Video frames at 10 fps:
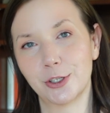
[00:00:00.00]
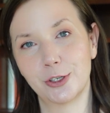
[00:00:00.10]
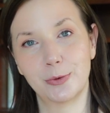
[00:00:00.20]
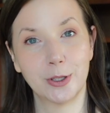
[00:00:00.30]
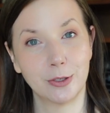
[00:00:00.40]
or
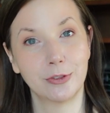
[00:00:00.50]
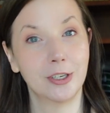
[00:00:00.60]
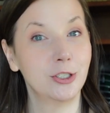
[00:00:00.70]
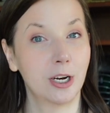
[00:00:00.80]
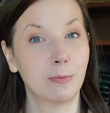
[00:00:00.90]
two, we learn
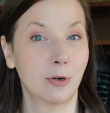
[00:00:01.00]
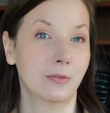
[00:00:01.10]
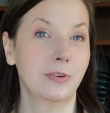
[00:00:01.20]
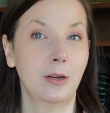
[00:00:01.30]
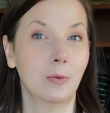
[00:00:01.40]
that Jenna
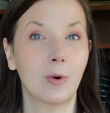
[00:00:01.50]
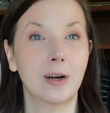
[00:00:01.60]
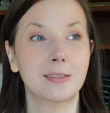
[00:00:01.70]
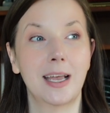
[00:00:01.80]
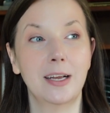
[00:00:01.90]
Murphy
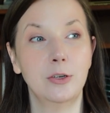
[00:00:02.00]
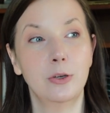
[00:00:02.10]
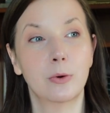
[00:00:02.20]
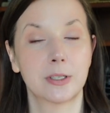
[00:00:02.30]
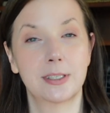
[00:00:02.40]
was a
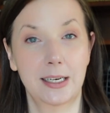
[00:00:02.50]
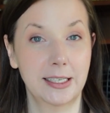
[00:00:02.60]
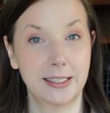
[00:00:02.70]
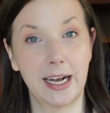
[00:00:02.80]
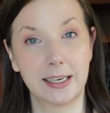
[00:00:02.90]
New York City
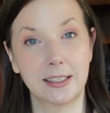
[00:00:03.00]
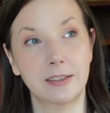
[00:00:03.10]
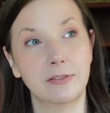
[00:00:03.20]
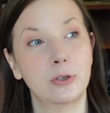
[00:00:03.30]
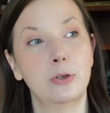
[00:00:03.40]

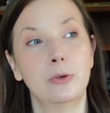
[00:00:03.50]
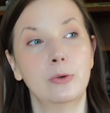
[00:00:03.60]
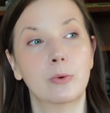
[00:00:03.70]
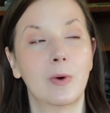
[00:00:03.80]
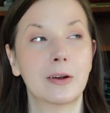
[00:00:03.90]
detective
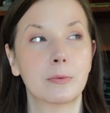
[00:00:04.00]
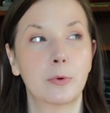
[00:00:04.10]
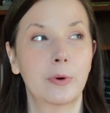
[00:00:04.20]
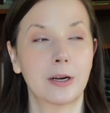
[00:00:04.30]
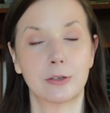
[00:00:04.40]
who wound up
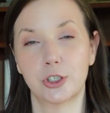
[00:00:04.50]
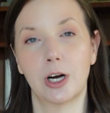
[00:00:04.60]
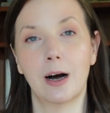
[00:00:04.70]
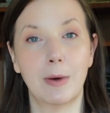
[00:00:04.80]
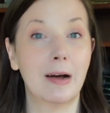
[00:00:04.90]
quitting her
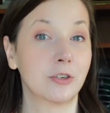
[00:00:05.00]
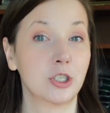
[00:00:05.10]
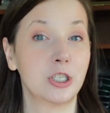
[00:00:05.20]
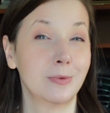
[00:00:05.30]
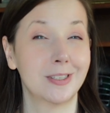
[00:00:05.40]
job after
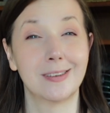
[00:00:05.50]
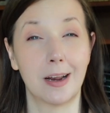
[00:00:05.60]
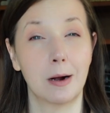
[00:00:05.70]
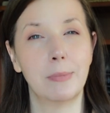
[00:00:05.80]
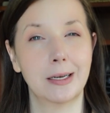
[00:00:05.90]
she was
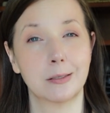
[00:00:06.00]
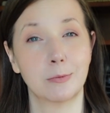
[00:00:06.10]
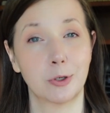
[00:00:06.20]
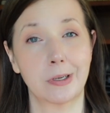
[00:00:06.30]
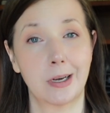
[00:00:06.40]
set up by
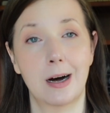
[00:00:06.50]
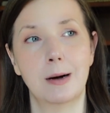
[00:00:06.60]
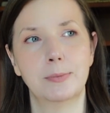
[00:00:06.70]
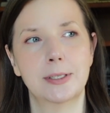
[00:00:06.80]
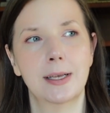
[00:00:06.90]
some dirty
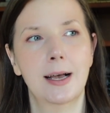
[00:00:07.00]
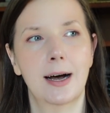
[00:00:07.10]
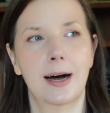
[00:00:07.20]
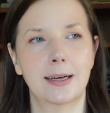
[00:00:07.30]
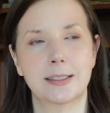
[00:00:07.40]
cops
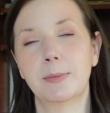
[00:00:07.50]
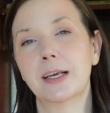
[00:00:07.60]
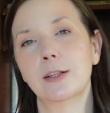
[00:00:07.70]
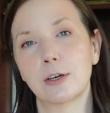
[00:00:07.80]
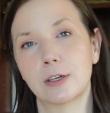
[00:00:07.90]
to
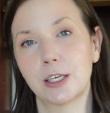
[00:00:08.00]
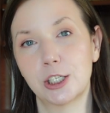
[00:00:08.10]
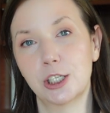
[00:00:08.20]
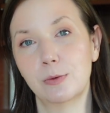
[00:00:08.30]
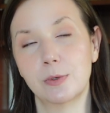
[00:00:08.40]
make it look like
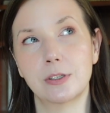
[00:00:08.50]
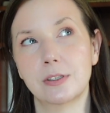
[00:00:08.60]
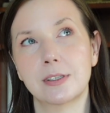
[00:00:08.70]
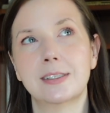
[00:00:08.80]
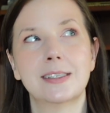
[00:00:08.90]
she
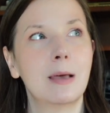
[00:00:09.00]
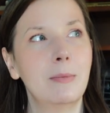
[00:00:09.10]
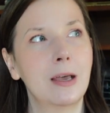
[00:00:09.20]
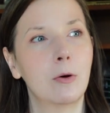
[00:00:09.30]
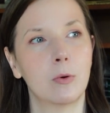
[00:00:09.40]
was
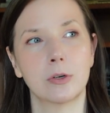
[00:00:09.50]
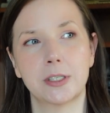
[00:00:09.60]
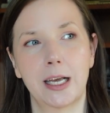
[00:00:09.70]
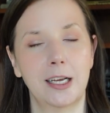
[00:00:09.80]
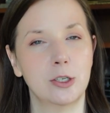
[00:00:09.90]
skimming or
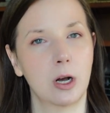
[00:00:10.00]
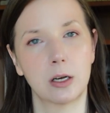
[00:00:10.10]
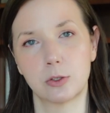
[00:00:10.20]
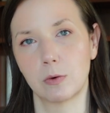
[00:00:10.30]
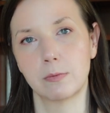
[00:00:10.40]
taking
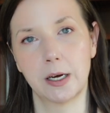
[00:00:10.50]
drugs or